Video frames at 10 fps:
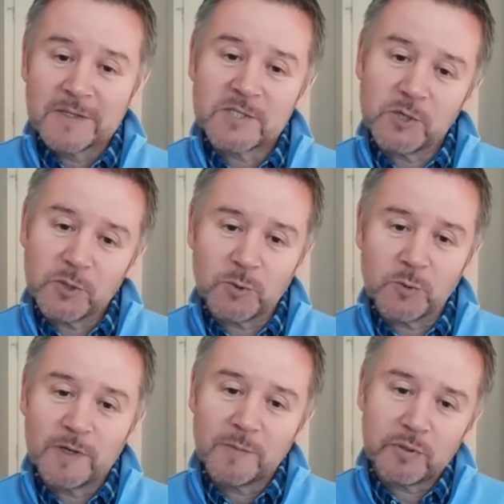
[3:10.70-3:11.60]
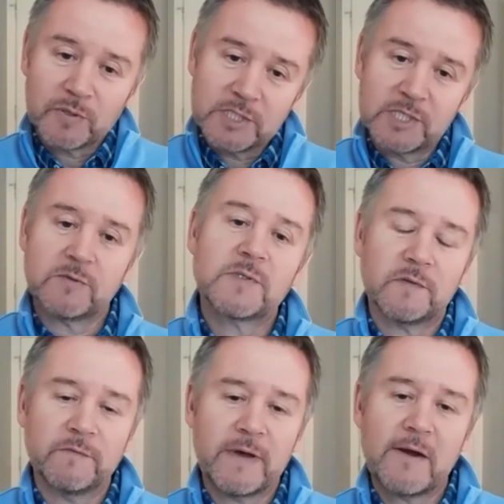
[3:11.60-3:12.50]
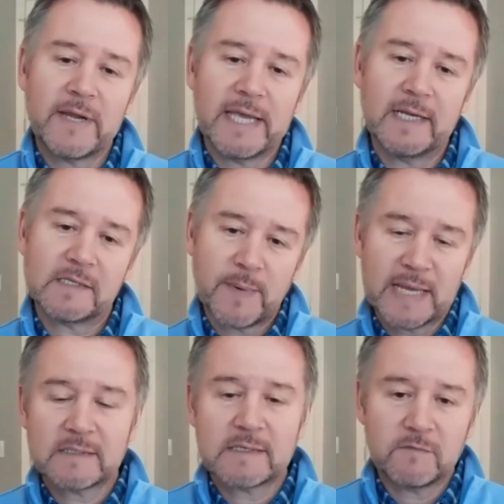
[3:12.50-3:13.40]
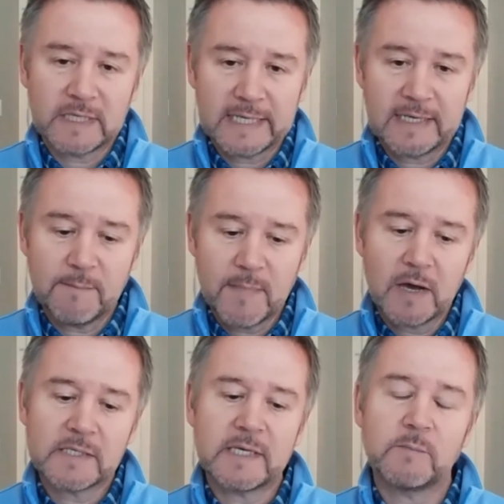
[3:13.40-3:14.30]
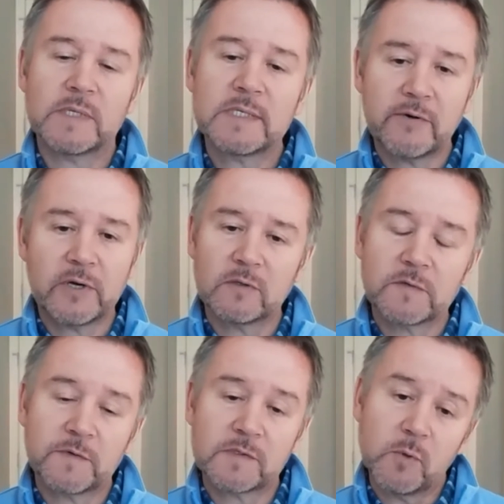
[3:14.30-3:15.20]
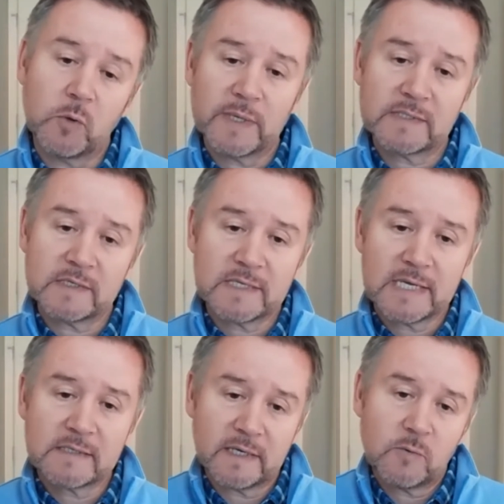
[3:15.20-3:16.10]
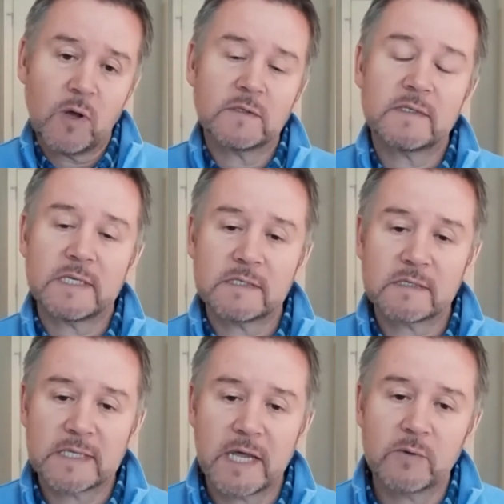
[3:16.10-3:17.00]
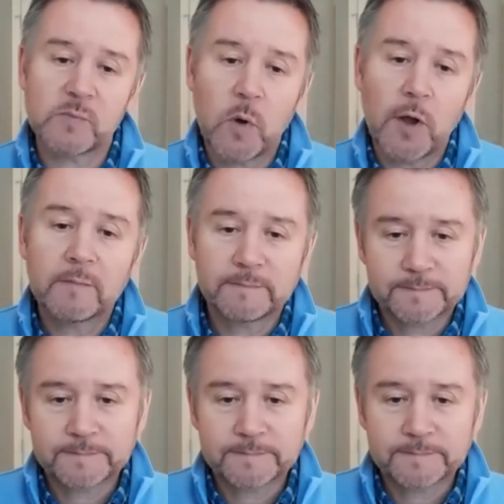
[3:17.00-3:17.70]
to produce very inexpensively marketing materials for small businesses in quantities as low as 1.